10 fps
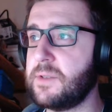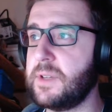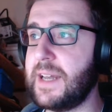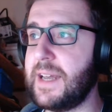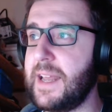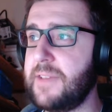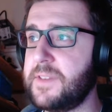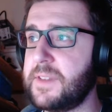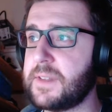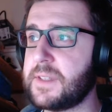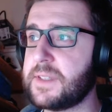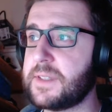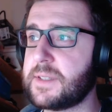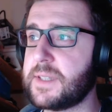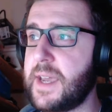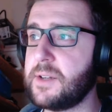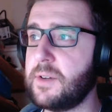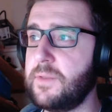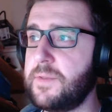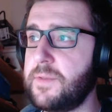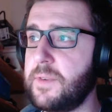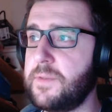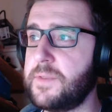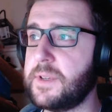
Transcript: on the left side of